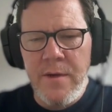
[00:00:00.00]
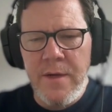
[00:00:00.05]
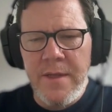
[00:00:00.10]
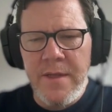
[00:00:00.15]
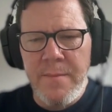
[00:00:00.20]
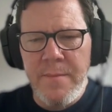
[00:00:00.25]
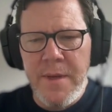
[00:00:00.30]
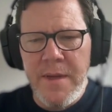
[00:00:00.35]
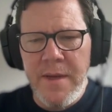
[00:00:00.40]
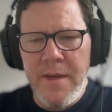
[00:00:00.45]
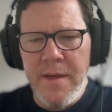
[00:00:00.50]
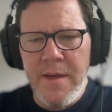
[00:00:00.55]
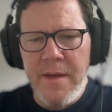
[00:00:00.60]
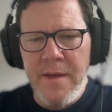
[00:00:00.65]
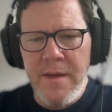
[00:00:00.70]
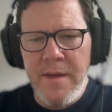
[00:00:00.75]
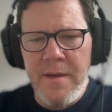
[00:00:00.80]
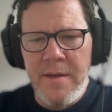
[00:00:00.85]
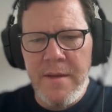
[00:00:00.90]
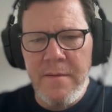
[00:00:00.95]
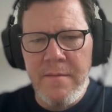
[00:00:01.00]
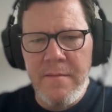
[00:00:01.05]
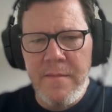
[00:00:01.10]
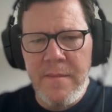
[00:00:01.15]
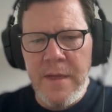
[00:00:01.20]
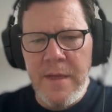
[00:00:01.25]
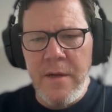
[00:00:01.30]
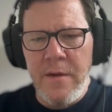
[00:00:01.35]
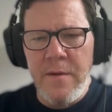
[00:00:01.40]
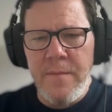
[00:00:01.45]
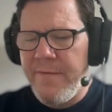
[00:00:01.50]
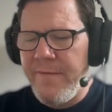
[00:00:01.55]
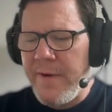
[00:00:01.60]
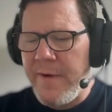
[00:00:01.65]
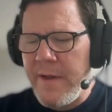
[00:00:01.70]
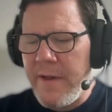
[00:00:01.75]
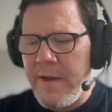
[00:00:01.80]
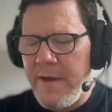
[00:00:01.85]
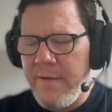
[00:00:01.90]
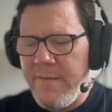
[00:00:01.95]
at the beginning, and
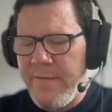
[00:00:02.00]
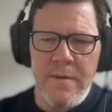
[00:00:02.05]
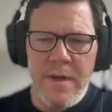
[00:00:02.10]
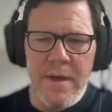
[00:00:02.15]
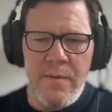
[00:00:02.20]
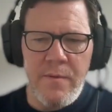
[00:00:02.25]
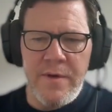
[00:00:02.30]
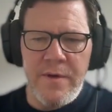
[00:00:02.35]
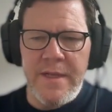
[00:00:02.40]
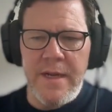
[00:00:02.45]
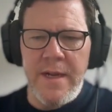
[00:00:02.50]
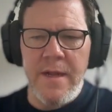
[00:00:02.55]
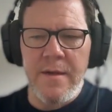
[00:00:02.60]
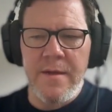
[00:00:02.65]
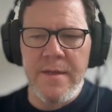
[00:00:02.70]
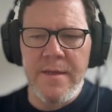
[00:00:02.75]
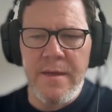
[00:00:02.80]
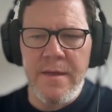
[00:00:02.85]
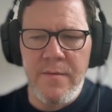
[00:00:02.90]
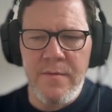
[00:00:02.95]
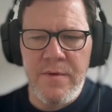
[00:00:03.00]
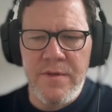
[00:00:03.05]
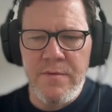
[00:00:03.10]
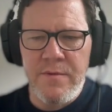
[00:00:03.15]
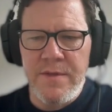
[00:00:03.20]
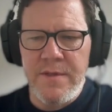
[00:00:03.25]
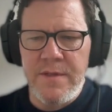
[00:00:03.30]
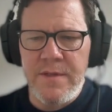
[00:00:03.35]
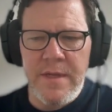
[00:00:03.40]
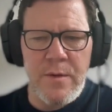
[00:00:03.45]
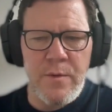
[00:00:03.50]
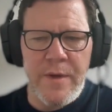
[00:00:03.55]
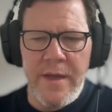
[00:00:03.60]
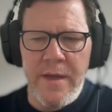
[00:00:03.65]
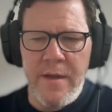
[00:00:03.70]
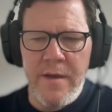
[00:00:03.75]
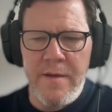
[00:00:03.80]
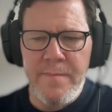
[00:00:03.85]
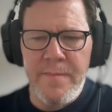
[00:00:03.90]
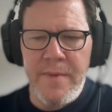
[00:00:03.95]
funny enough, I worked at Alcatel, which was an
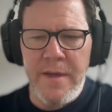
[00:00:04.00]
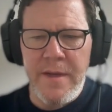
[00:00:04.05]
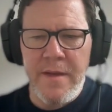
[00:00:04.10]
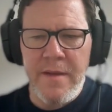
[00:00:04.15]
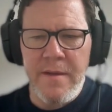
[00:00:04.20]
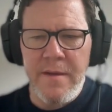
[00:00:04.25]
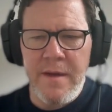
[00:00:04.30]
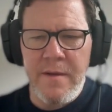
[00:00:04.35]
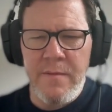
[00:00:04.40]
okay company.